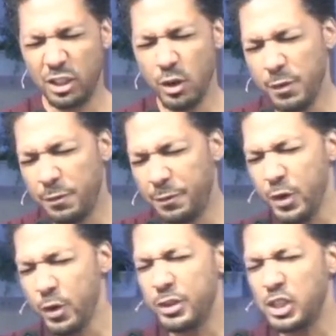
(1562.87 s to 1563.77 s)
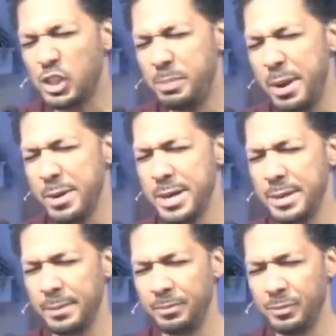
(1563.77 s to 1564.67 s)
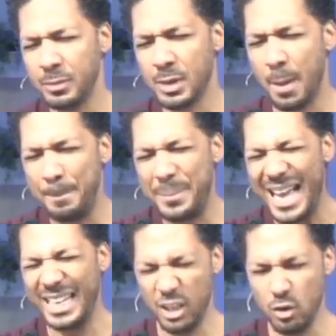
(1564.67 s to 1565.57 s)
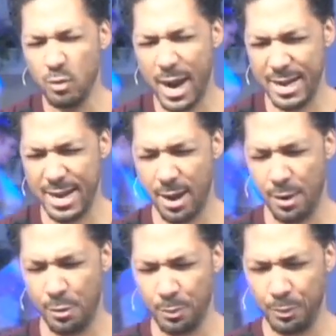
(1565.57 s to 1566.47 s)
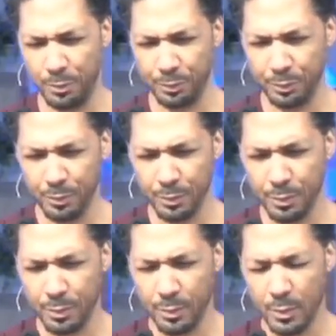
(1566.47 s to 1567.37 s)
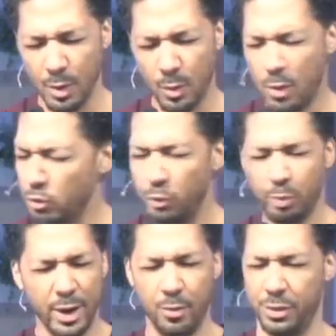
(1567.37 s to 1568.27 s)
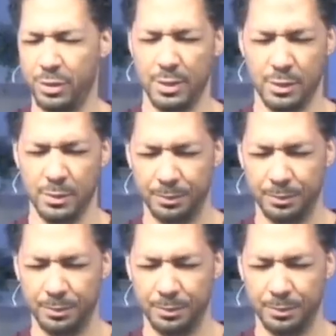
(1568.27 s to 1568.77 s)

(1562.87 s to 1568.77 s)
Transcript: you, if you feel the Spirit compelling you right now, won't you pray with us?